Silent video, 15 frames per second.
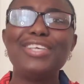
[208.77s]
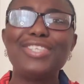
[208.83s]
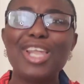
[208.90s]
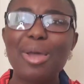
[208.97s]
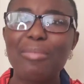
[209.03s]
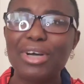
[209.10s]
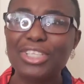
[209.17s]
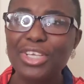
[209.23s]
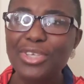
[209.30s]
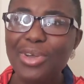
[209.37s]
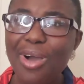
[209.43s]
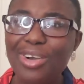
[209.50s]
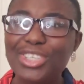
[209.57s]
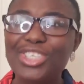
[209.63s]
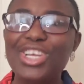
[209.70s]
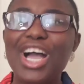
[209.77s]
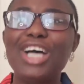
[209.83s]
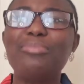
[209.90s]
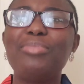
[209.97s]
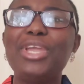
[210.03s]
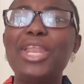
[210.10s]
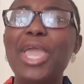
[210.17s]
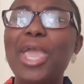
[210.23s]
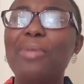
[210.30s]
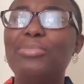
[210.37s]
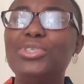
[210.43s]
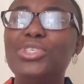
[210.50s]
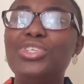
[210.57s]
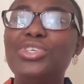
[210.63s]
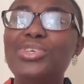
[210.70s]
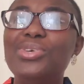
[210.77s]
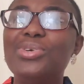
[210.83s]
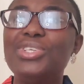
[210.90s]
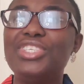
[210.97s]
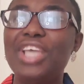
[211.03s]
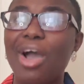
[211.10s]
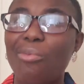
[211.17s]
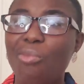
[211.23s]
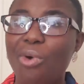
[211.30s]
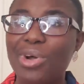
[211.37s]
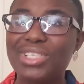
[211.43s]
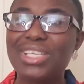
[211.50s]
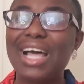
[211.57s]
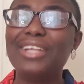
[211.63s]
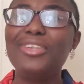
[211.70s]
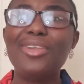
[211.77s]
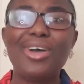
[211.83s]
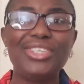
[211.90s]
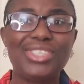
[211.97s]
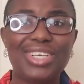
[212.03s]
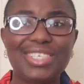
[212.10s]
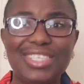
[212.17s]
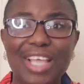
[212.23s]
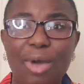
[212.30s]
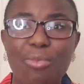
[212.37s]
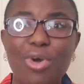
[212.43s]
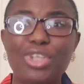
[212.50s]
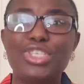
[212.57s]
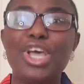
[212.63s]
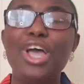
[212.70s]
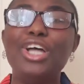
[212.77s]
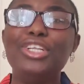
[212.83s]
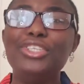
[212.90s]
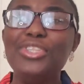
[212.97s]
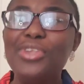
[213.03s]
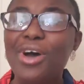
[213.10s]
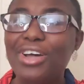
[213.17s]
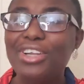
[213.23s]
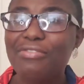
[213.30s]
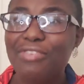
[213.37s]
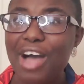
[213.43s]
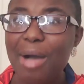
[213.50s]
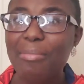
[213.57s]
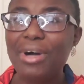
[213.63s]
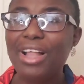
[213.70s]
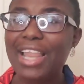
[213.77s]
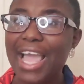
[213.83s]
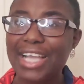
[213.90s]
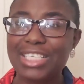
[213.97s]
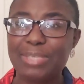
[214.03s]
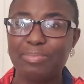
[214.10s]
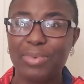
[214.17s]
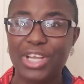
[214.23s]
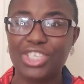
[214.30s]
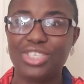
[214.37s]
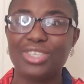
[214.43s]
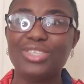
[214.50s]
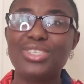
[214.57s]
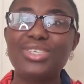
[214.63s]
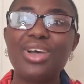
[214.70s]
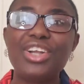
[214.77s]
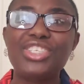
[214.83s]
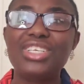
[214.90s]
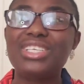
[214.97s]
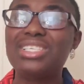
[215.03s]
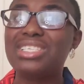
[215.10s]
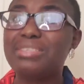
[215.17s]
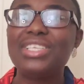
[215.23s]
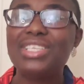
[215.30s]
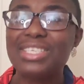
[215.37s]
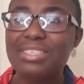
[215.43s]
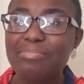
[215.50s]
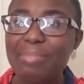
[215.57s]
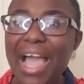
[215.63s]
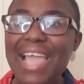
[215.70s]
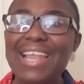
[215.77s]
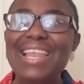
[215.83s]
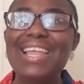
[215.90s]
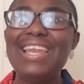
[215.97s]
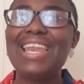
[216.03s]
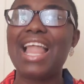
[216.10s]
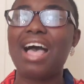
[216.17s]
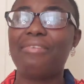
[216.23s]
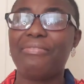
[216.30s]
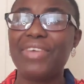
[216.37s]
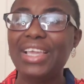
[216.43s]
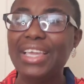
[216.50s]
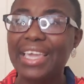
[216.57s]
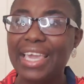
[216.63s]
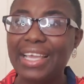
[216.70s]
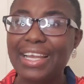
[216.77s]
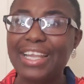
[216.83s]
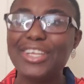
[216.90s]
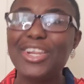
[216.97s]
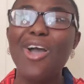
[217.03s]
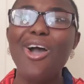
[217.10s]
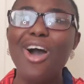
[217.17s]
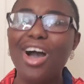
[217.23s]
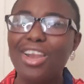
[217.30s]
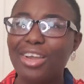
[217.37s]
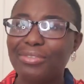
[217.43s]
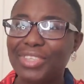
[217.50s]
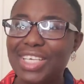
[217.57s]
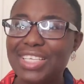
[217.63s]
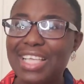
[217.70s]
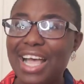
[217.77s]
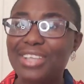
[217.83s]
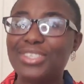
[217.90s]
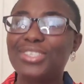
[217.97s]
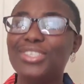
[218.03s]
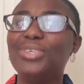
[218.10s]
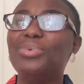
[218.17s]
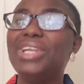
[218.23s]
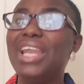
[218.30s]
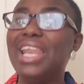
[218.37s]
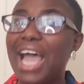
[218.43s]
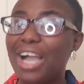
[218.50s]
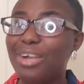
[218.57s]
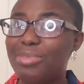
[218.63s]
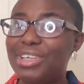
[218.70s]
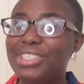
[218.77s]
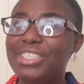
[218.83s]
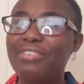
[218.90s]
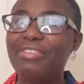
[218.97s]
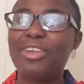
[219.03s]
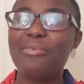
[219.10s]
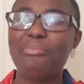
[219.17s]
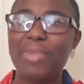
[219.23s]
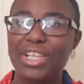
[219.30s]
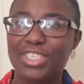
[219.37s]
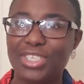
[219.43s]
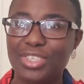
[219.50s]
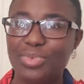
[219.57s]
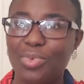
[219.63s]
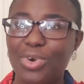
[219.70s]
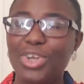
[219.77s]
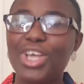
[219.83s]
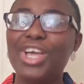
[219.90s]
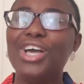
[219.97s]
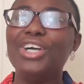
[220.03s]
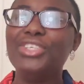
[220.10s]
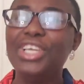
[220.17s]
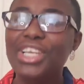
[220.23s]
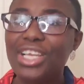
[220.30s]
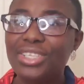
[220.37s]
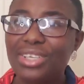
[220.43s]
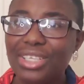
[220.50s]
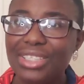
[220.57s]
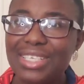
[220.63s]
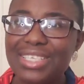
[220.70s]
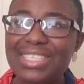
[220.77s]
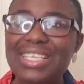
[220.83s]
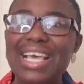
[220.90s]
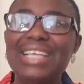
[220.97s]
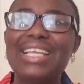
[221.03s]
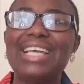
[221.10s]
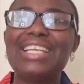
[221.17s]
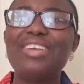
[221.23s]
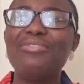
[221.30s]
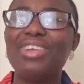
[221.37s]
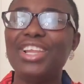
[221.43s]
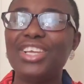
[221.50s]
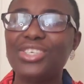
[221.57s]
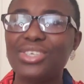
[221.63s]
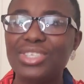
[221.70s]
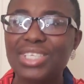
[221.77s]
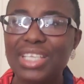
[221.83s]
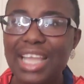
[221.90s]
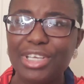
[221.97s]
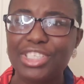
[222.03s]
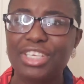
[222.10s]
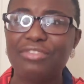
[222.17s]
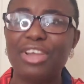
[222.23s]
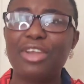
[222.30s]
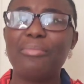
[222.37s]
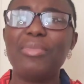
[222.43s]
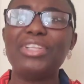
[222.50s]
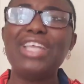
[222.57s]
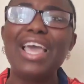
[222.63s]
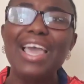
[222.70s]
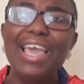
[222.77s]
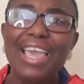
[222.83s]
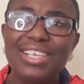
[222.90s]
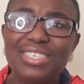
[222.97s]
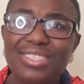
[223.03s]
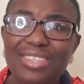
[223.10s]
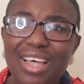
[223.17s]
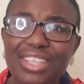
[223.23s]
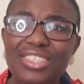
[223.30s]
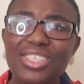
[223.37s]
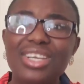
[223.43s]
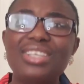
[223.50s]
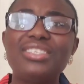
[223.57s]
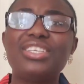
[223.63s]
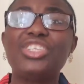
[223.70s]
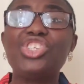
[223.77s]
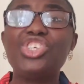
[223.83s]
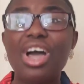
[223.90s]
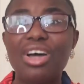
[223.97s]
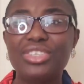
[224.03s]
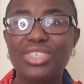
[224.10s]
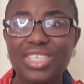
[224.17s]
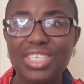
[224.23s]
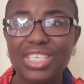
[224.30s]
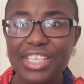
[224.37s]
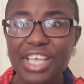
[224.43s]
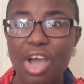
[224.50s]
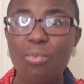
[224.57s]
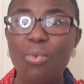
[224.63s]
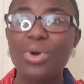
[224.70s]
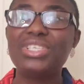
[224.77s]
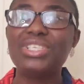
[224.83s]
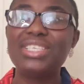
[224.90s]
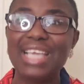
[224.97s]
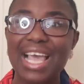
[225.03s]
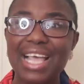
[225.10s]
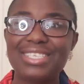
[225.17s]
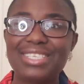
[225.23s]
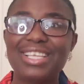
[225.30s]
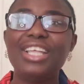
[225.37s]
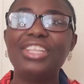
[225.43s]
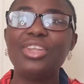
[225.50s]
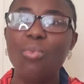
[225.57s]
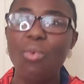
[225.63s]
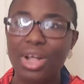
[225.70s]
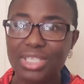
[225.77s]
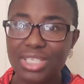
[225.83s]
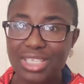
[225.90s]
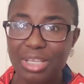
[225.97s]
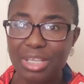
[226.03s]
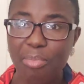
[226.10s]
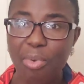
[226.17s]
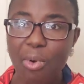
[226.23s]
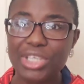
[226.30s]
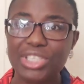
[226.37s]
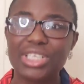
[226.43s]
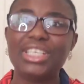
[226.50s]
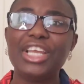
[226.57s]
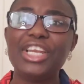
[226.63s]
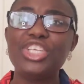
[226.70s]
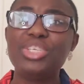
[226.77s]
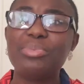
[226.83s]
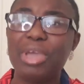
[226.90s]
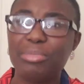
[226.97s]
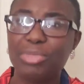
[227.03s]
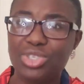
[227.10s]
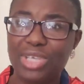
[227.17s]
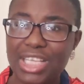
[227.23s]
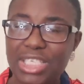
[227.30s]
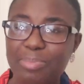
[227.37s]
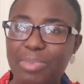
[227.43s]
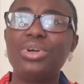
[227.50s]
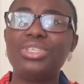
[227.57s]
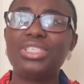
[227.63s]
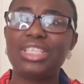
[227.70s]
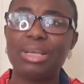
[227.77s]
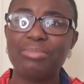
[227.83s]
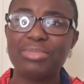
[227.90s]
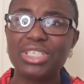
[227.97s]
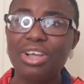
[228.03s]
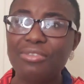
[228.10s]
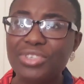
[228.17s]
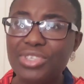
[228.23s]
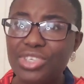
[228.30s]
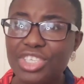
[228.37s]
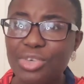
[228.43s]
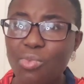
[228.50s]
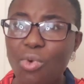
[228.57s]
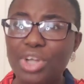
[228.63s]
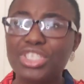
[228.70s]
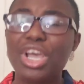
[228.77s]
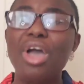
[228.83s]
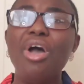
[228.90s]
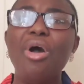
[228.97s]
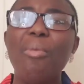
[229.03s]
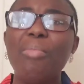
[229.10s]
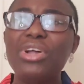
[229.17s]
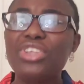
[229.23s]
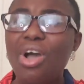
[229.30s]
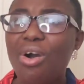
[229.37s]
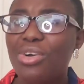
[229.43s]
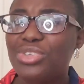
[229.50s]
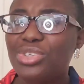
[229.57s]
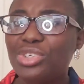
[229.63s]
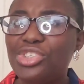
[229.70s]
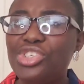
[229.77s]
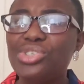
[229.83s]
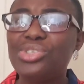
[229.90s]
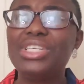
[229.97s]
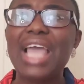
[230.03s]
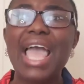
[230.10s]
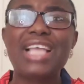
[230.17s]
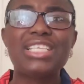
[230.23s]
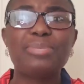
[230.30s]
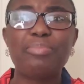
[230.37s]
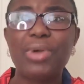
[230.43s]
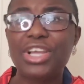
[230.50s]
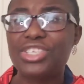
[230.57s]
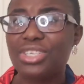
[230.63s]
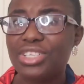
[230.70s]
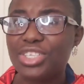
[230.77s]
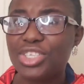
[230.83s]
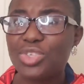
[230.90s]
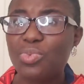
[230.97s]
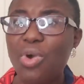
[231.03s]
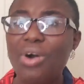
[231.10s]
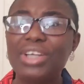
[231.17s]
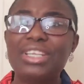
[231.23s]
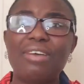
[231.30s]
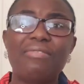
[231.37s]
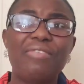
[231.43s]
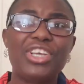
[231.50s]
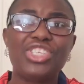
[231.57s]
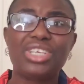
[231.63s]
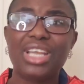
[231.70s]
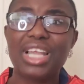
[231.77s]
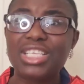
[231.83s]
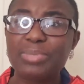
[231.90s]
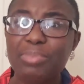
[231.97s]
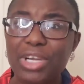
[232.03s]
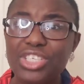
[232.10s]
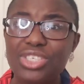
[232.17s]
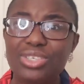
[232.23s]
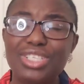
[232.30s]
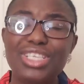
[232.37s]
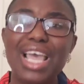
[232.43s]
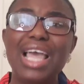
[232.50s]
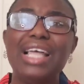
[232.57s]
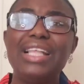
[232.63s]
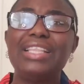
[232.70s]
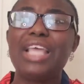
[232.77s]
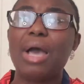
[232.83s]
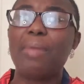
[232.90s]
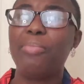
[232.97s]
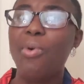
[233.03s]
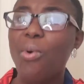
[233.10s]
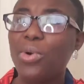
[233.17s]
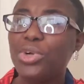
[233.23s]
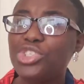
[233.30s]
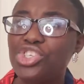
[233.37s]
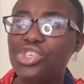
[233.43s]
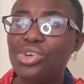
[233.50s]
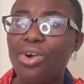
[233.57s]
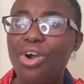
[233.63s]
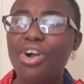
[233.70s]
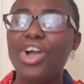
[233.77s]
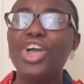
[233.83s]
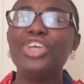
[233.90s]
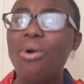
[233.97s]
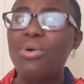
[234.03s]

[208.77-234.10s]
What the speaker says: it's all about the young child being able to use their words, and not just their words, non-verbal expressions such as smiling, laughing, giggling. All of this has to do with language development as well. You need to understand that in relation to language development, it's not just the child using their words. Yes, the words is important. They need to be able to express themselves using words, but also through their expressions as well, their facial expressions, their posture,